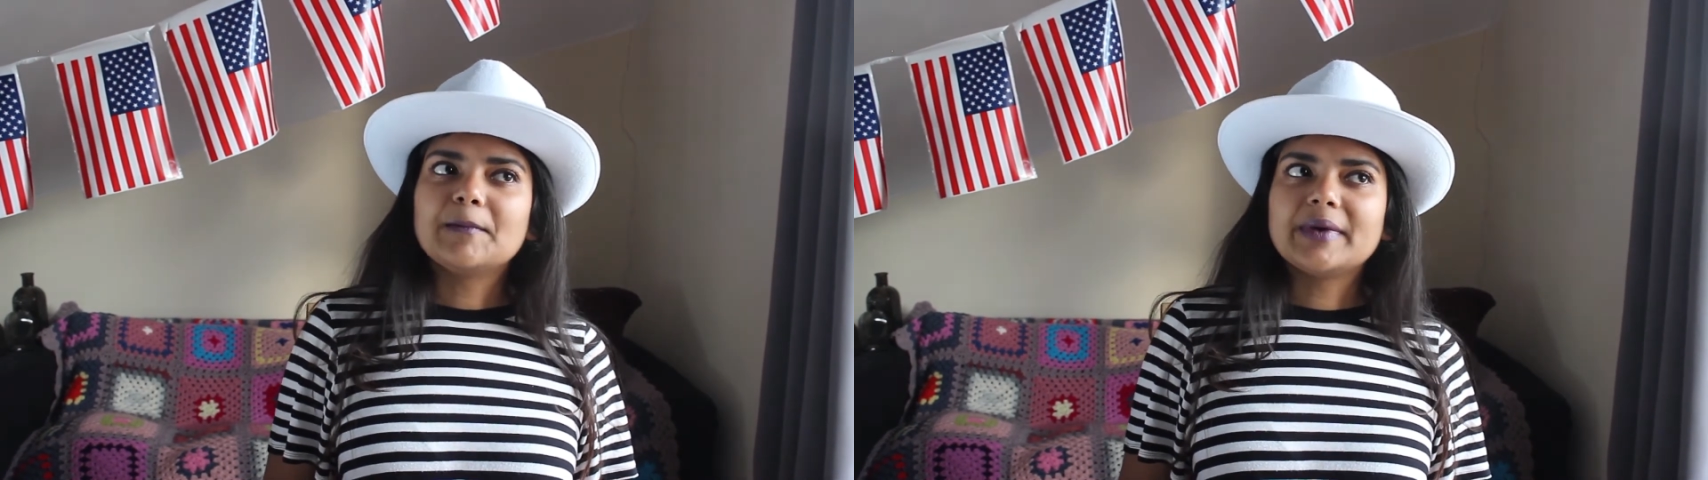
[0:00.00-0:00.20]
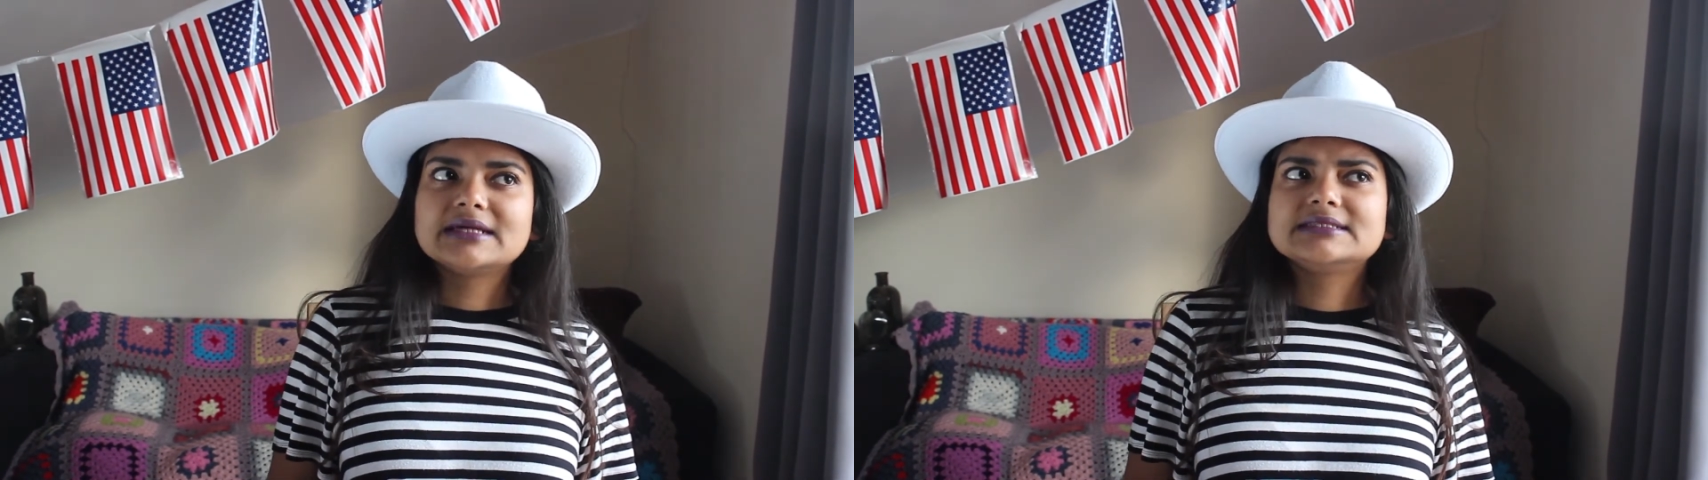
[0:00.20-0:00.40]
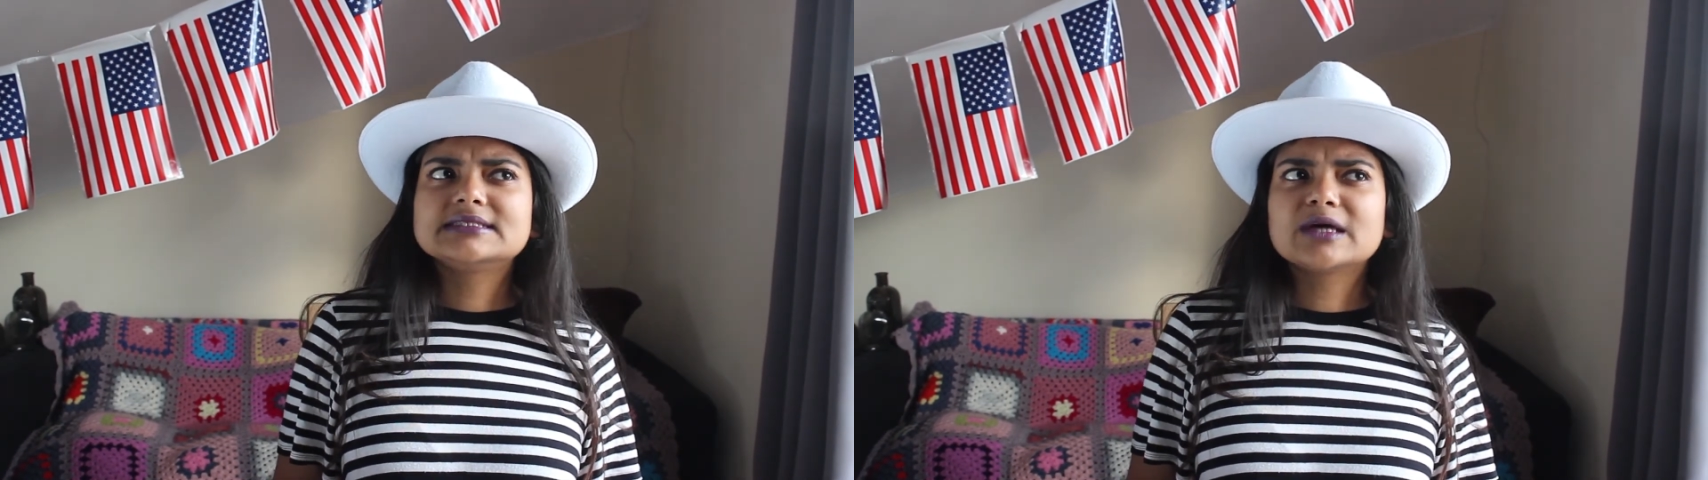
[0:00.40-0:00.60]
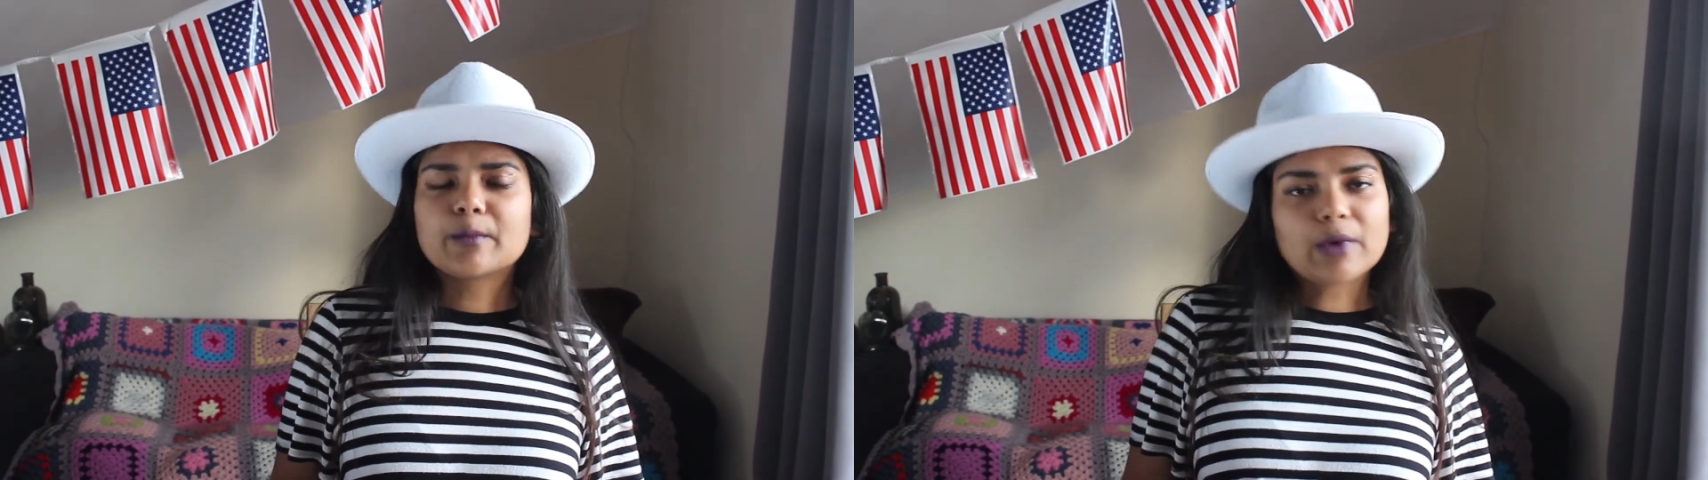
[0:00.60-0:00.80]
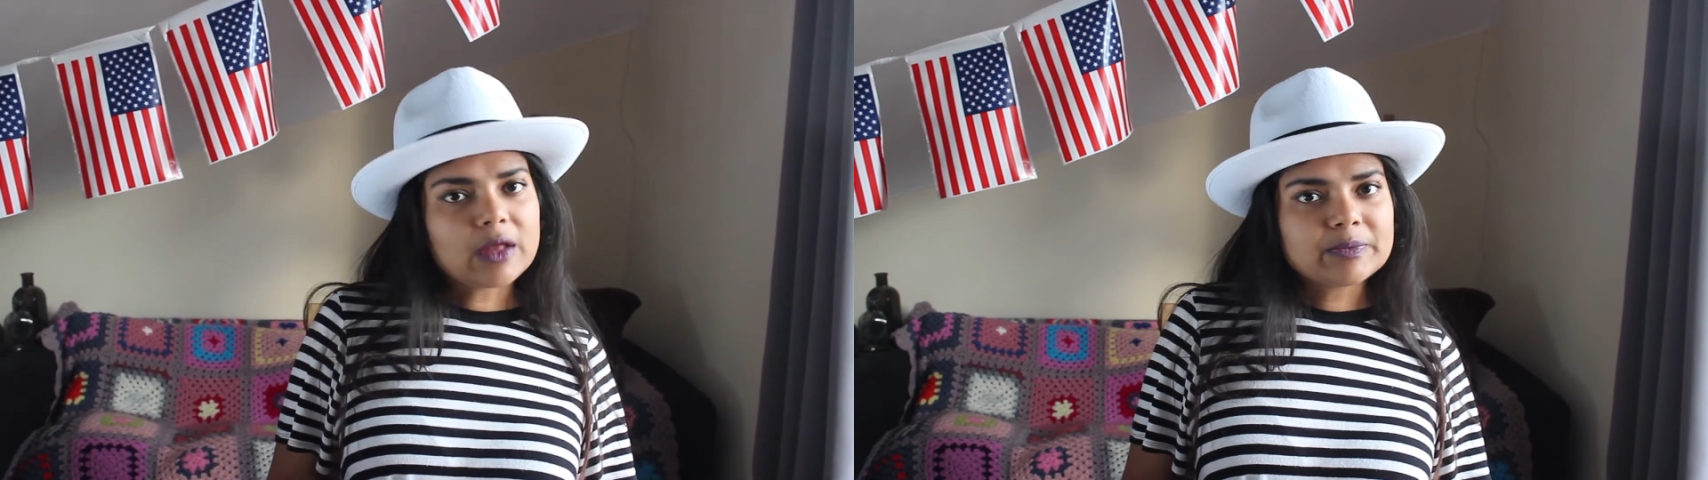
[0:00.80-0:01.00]
but
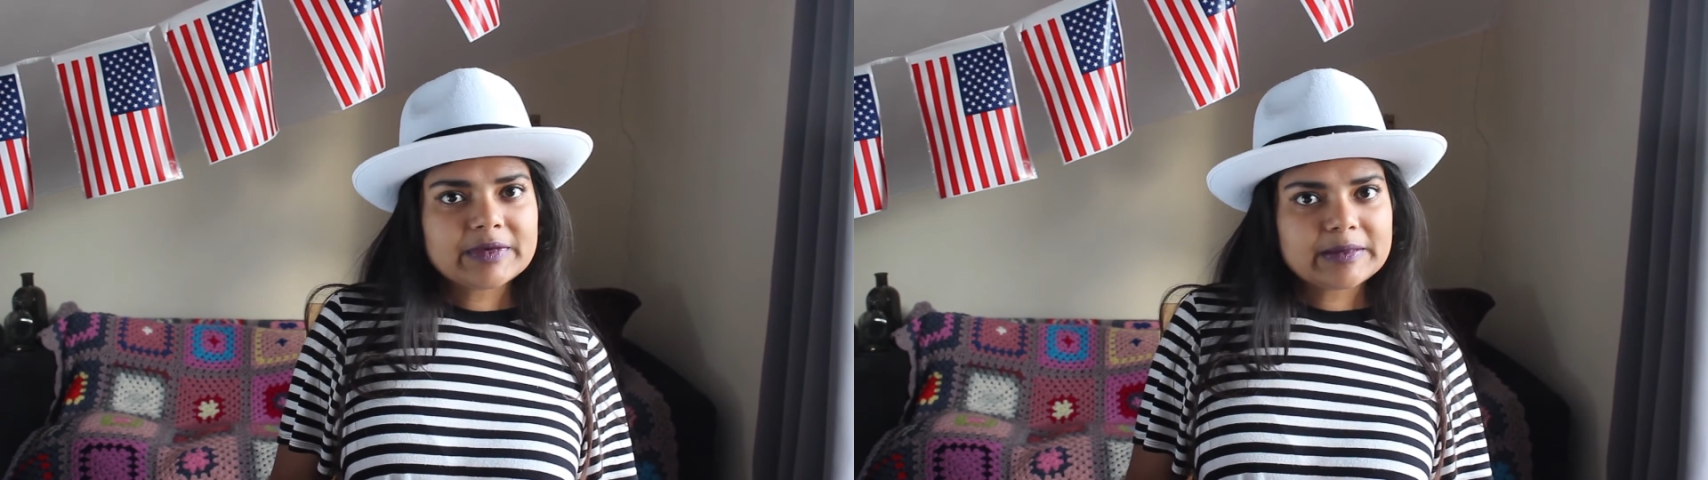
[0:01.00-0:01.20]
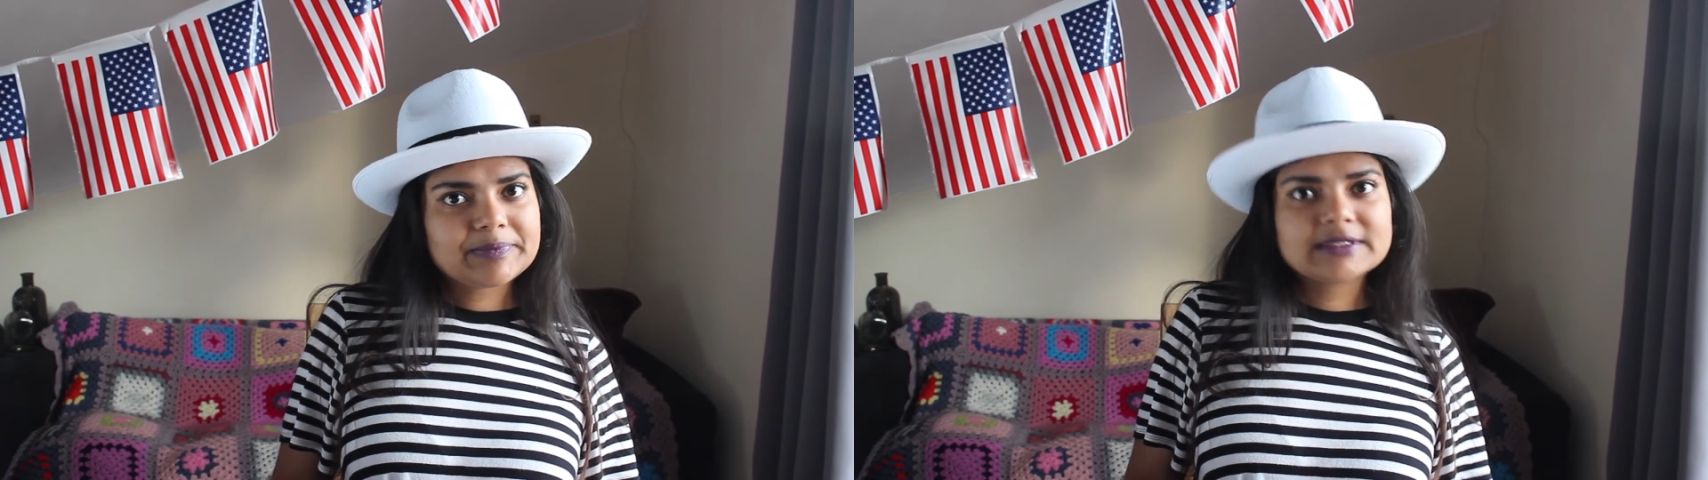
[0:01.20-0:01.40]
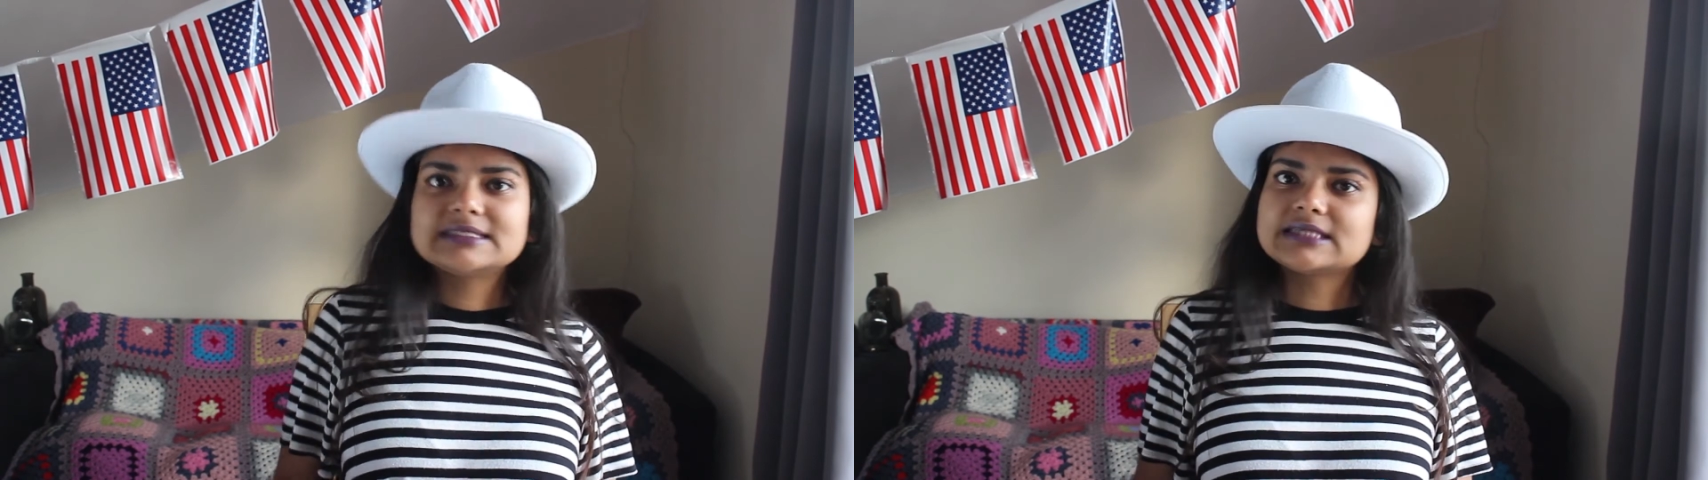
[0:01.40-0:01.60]
brown people